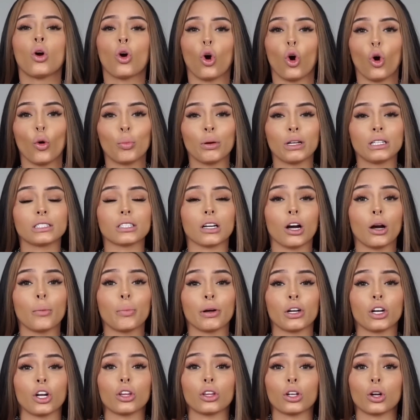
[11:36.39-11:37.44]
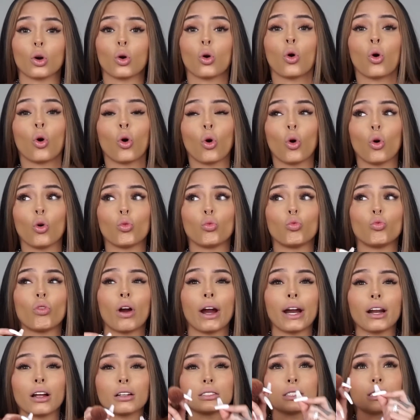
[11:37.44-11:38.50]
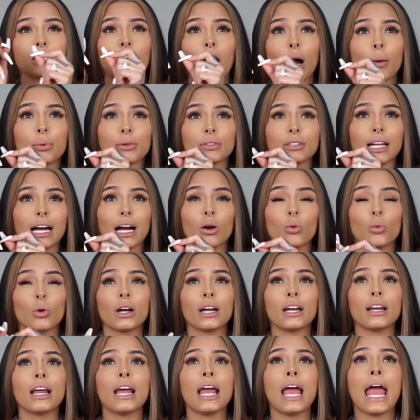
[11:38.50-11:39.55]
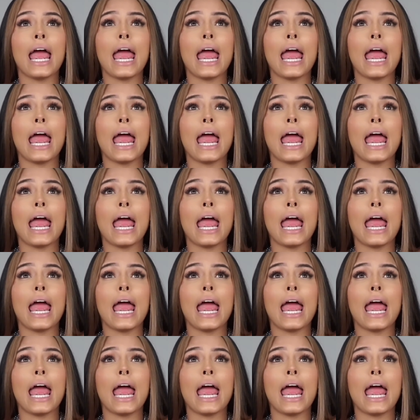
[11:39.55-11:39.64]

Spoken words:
opened up another hole right on top of that one,